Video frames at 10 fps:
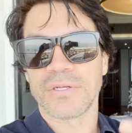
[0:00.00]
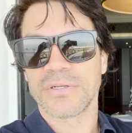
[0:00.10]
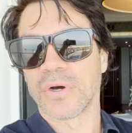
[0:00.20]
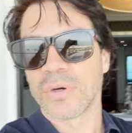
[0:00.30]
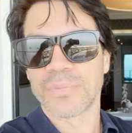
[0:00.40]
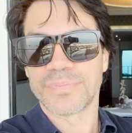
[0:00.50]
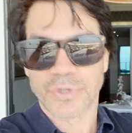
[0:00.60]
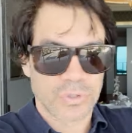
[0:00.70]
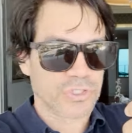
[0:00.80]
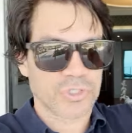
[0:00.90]

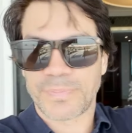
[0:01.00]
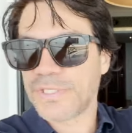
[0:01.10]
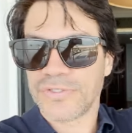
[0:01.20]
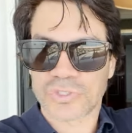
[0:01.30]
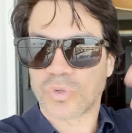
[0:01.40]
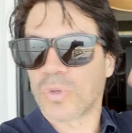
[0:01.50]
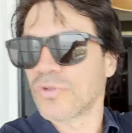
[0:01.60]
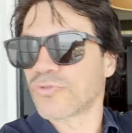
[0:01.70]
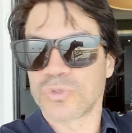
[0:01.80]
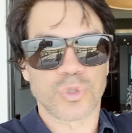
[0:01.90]
Don't just be
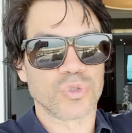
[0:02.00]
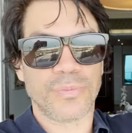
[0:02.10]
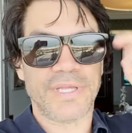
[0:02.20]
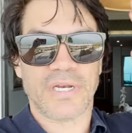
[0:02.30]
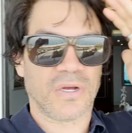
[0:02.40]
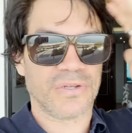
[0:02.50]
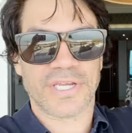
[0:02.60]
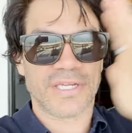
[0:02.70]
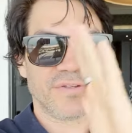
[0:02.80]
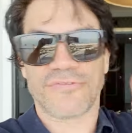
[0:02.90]
scrolling through social media all
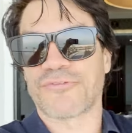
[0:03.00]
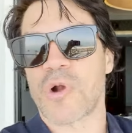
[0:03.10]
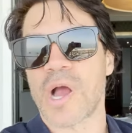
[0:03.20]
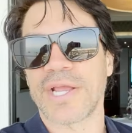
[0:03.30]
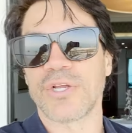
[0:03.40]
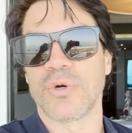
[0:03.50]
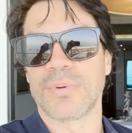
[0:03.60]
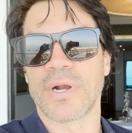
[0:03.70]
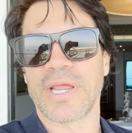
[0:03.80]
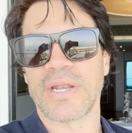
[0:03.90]
day, frying your
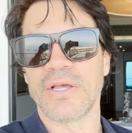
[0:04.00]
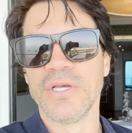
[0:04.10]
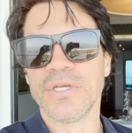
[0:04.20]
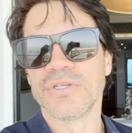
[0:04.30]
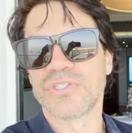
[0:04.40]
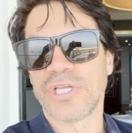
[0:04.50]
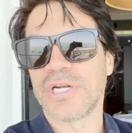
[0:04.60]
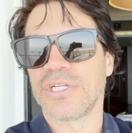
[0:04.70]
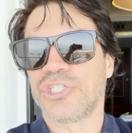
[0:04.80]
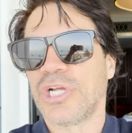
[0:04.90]
brain. Sit
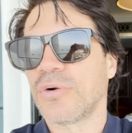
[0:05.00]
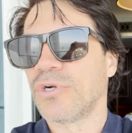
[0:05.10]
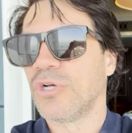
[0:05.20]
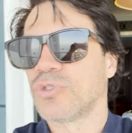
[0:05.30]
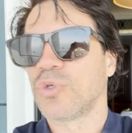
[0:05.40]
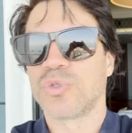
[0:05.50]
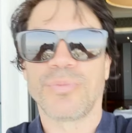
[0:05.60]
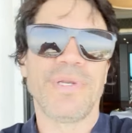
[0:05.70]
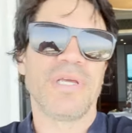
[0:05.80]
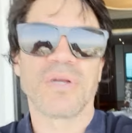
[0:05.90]
in a chair with no social
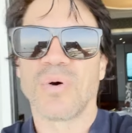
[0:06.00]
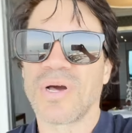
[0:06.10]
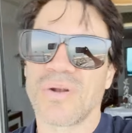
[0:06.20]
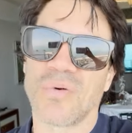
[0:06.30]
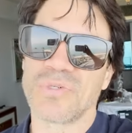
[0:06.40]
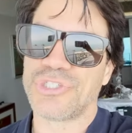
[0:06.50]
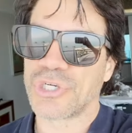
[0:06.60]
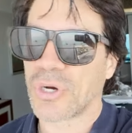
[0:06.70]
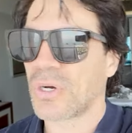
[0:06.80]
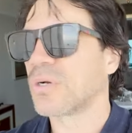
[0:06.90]
media. Go out on a
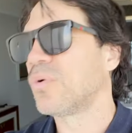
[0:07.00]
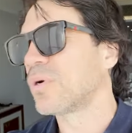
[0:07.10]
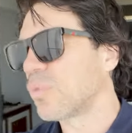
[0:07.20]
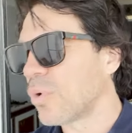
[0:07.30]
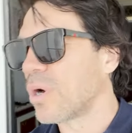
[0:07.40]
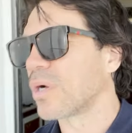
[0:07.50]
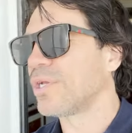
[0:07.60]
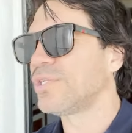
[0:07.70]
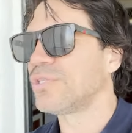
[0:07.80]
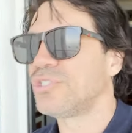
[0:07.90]
jog, go on a walk,
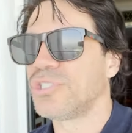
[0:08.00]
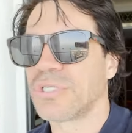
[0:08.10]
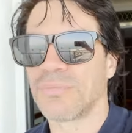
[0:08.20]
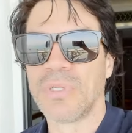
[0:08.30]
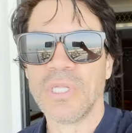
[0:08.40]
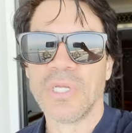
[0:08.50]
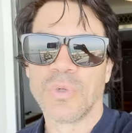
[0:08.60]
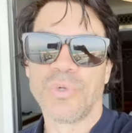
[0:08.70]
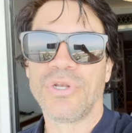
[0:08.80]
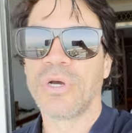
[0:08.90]
hit the gym
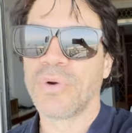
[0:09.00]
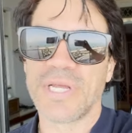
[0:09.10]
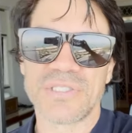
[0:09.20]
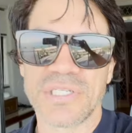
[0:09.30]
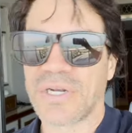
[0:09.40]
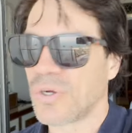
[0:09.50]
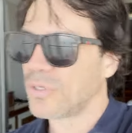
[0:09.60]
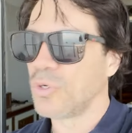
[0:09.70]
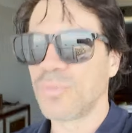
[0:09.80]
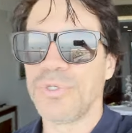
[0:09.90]
with no headset on,
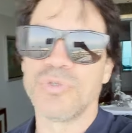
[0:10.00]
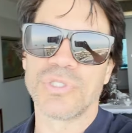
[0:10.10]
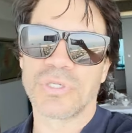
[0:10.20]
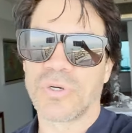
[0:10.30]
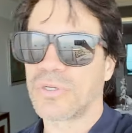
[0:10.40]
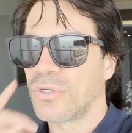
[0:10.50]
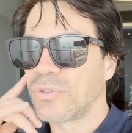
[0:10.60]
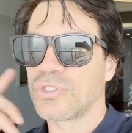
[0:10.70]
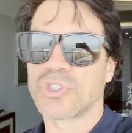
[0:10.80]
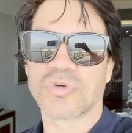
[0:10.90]
no music on, no
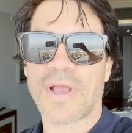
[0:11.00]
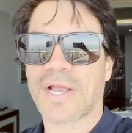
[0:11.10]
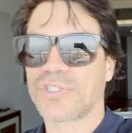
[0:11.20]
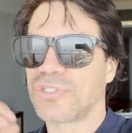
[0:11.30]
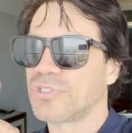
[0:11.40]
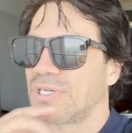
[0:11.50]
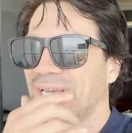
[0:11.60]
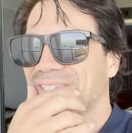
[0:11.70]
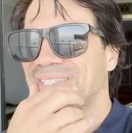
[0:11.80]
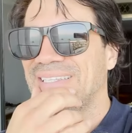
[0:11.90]
distractions, and
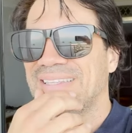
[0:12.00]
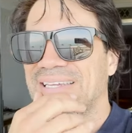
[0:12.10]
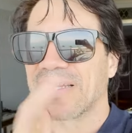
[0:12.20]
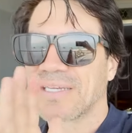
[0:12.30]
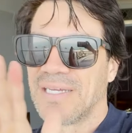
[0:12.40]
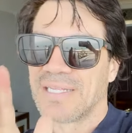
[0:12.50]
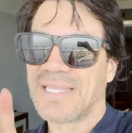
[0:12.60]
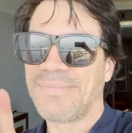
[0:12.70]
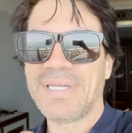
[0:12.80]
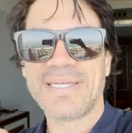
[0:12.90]
actually think.
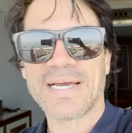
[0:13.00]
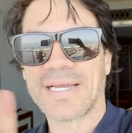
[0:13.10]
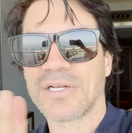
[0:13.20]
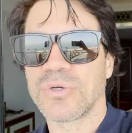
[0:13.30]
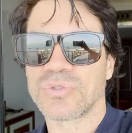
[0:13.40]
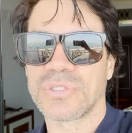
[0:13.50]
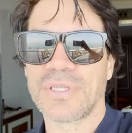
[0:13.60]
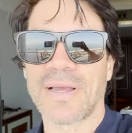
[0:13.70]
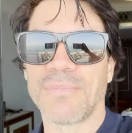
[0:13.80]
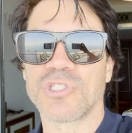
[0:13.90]
Let me diagnose.
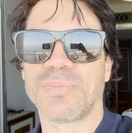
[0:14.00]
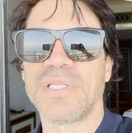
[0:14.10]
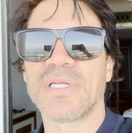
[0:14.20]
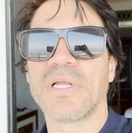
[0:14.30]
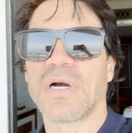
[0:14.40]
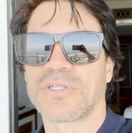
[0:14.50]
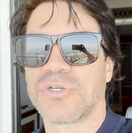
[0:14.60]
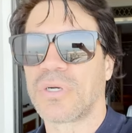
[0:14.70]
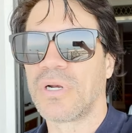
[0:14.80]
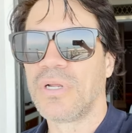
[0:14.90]
I must be the
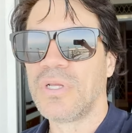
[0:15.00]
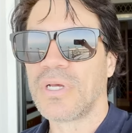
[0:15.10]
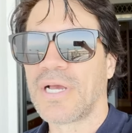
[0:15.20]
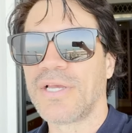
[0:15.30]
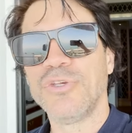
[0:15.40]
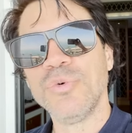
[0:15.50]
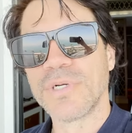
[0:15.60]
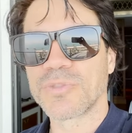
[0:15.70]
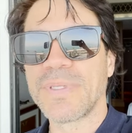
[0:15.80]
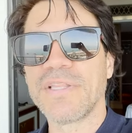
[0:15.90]
doctor. You
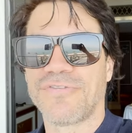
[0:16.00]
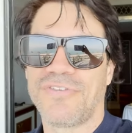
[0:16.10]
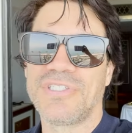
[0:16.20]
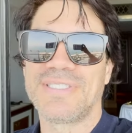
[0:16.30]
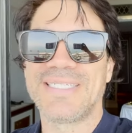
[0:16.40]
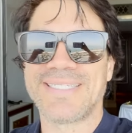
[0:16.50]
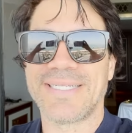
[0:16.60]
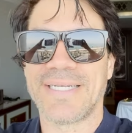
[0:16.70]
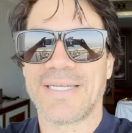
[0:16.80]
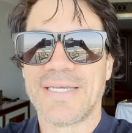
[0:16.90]
must be the
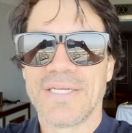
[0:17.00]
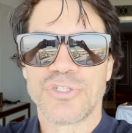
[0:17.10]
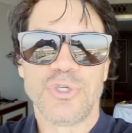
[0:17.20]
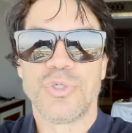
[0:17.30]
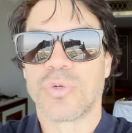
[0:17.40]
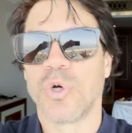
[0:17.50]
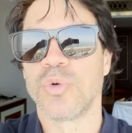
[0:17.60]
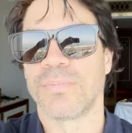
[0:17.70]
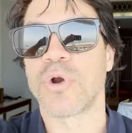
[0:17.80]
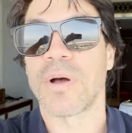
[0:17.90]
physician to your
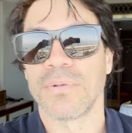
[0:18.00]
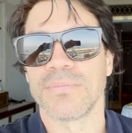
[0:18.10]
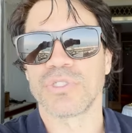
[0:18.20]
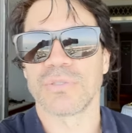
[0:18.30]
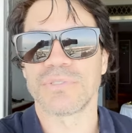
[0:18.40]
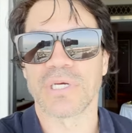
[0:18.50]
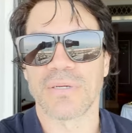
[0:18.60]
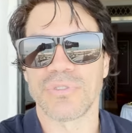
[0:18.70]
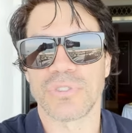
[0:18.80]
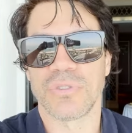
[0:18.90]
own problems
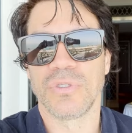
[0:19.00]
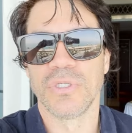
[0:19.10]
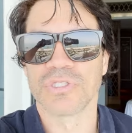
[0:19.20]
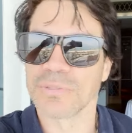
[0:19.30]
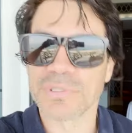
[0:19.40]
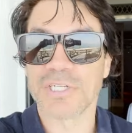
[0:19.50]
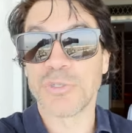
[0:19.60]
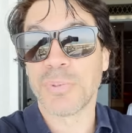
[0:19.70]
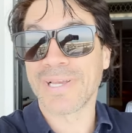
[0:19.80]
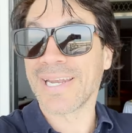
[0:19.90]
sometimes. Sometimes you
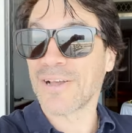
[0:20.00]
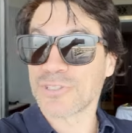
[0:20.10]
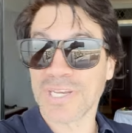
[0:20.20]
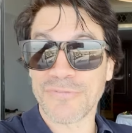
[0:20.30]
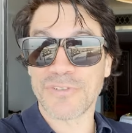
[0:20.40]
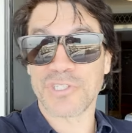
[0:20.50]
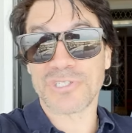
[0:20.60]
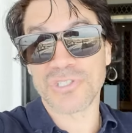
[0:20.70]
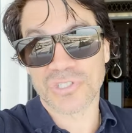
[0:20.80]
bring in an outside physician.